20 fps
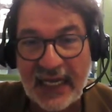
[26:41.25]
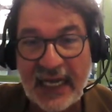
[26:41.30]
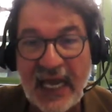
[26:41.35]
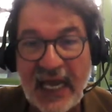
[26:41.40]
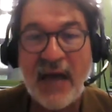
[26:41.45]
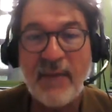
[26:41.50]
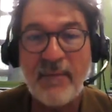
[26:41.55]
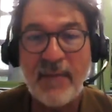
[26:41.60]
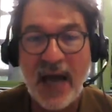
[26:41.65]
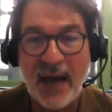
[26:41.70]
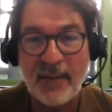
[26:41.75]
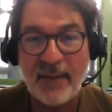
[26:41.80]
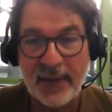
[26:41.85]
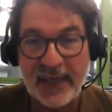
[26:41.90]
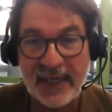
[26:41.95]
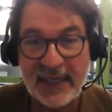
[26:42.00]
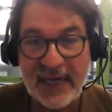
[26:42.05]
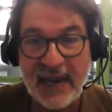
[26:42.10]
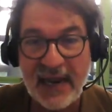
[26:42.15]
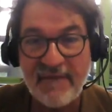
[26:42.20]
come
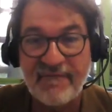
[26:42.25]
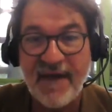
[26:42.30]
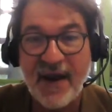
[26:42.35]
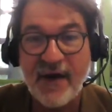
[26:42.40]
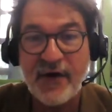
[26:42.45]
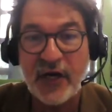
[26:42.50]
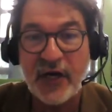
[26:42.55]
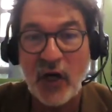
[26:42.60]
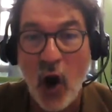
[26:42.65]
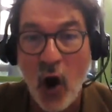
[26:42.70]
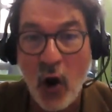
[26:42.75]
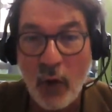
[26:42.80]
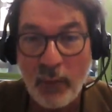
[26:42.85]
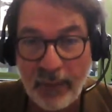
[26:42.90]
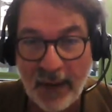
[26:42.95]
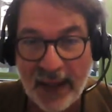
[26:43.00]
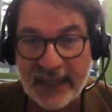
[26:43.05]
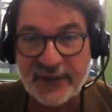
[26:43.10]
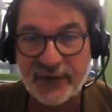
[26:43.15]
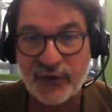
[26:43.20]
up in a very
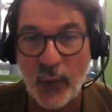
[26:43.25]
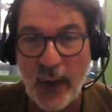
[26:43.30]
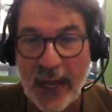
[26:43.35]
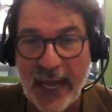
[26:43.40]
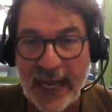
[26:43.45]
complex